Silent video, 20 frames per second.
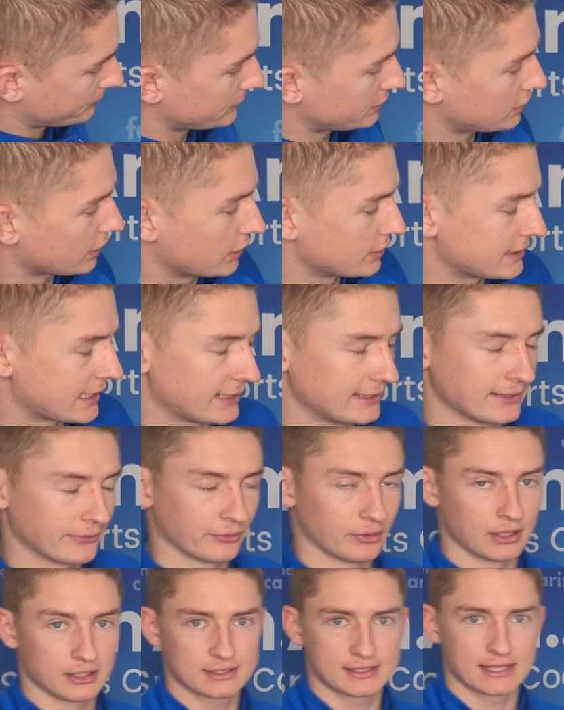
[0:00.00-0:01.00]
So 10
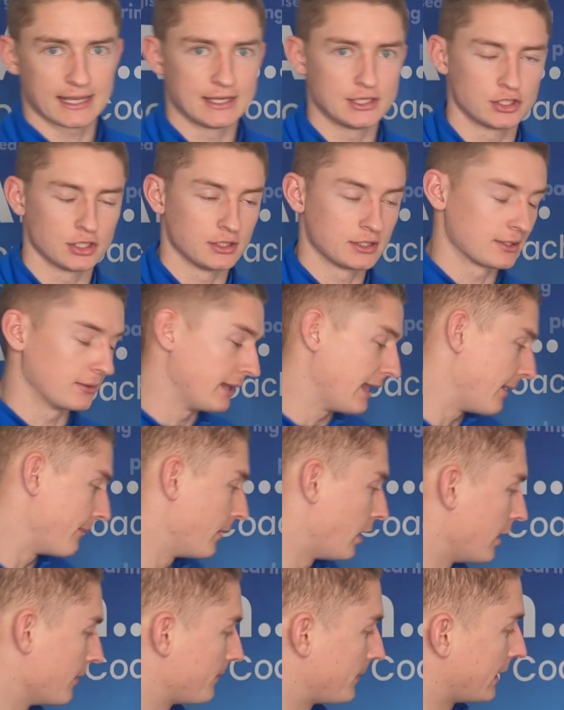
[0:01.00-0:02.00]
different stations, and that
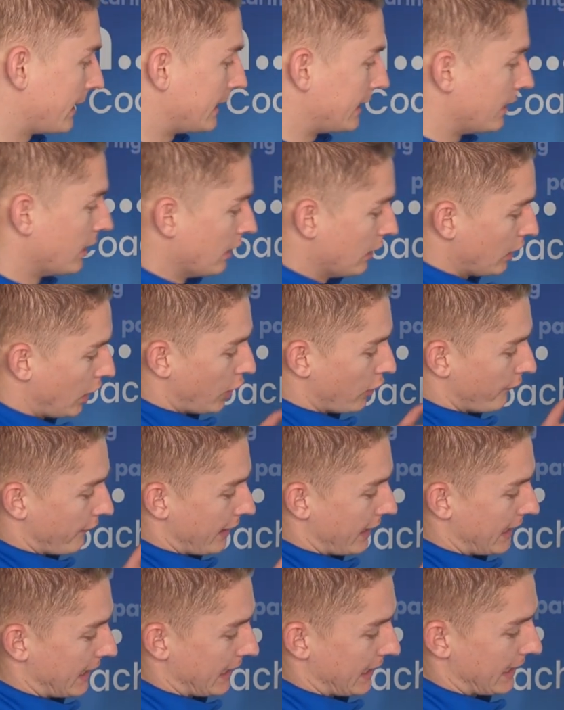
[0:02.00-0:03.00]
might be, over
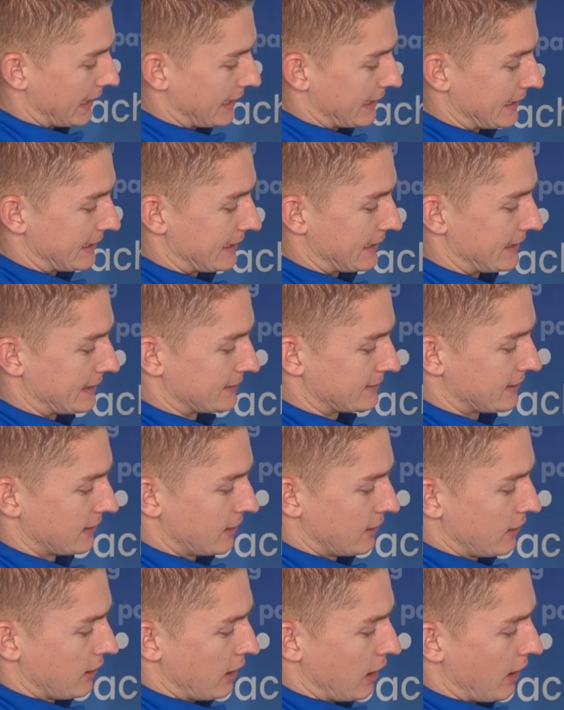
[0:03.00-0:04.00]
here is
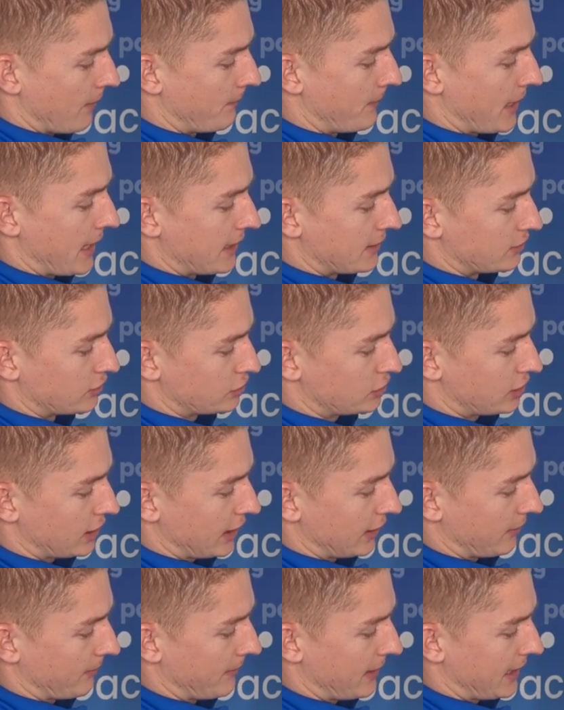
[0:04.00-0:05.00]
a bench
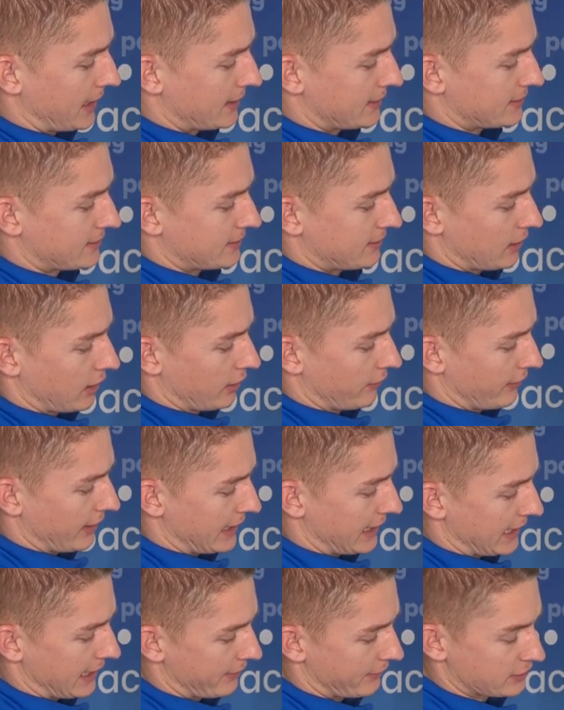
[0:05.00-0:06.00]
and a mat, over
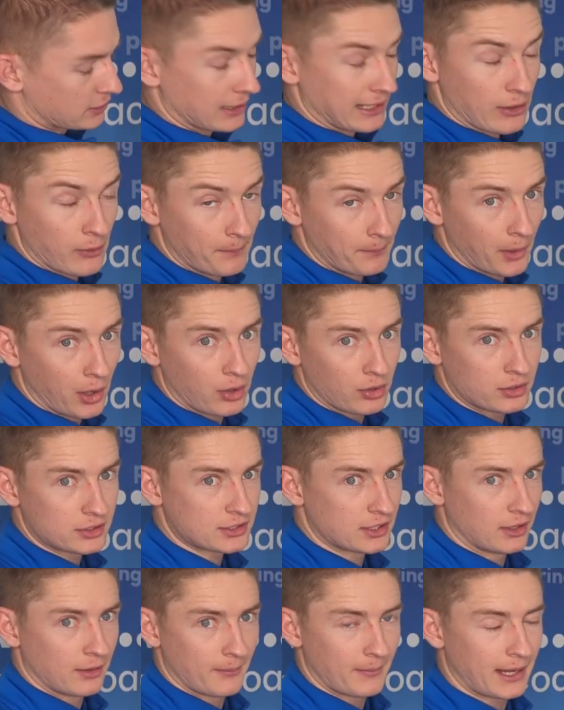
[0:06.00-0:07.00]
here is a little
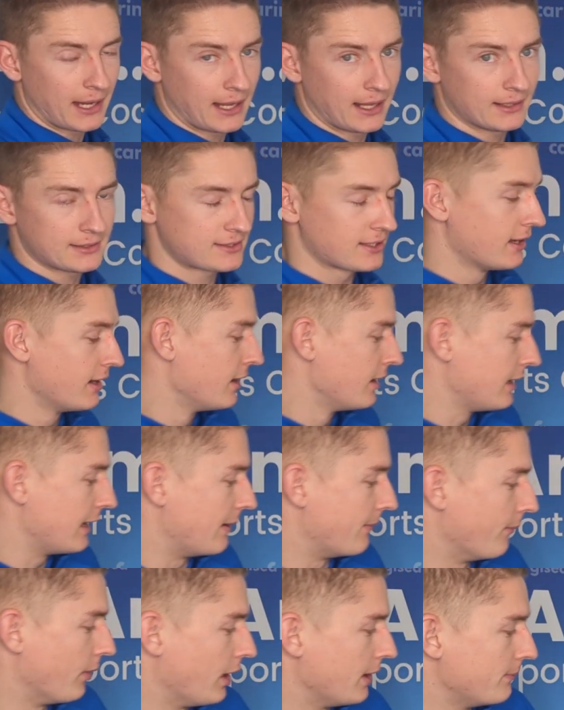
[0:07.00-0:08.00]
box and a mat.
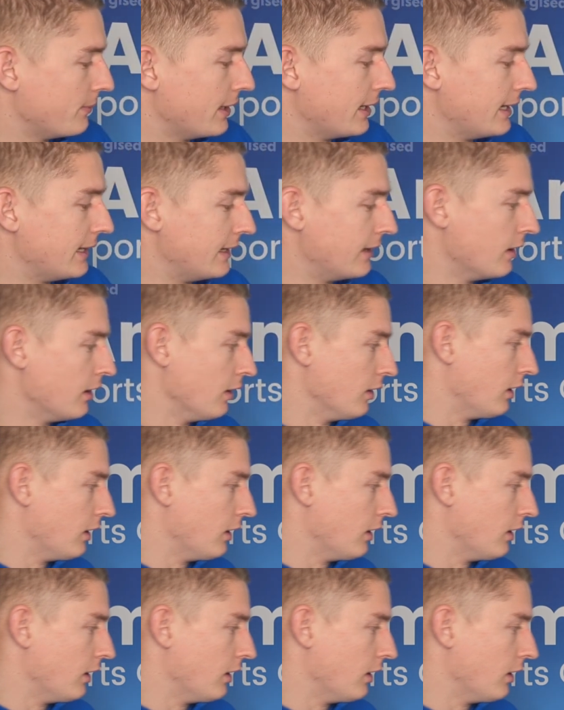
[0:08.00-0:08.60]
It might be